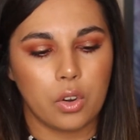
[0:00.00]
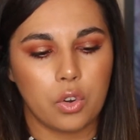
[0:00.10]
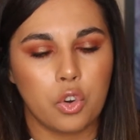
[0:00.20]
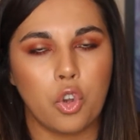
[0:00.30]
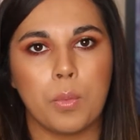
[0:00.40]

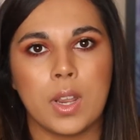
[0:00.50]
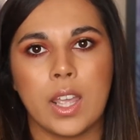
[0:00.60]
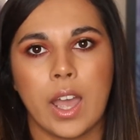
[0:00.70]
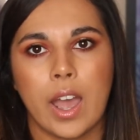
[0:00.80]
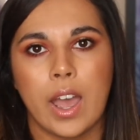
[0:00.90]

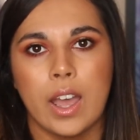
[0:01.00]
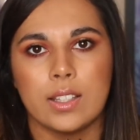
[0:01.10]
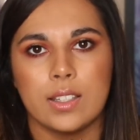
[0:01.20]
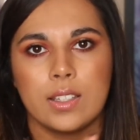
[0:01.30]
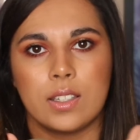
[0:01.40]
normally
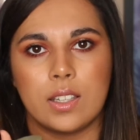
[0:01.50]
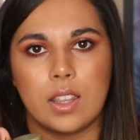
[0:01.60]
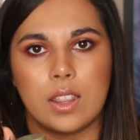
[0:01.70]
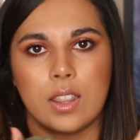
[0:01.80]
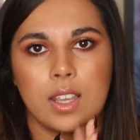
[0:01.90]
at
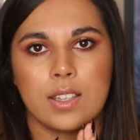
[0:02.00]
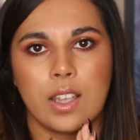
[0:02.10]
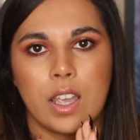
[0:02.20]
this